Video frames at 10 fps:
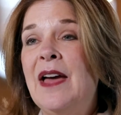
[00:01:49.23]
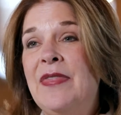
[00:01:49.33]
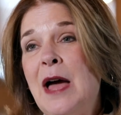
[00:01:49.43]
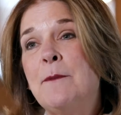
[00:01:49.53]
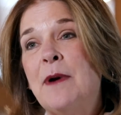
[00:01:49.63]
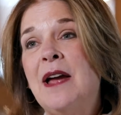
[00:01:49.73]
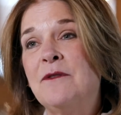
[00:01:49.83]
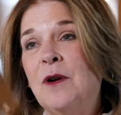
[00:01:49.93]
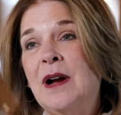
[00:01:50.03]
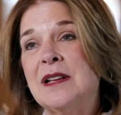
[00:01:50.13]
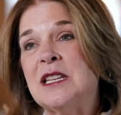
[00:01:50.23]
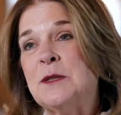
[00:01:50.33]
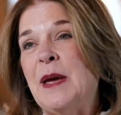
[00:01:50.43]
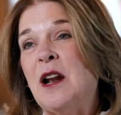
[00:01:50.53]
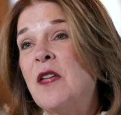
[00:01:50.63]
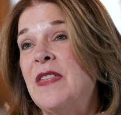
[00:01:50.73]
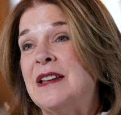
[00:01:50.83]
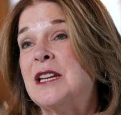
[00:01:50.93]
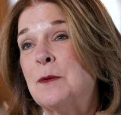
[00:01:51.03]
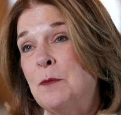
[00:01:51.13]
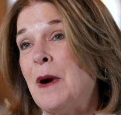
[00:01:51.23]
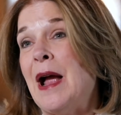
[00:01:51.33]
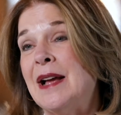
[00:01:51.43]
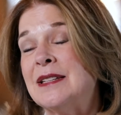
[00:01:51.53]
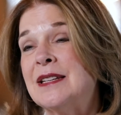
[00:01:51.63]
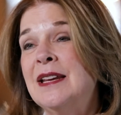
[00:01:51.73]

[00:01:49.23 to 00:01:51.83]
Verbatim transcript: And that brand for us has been Authentic Brand.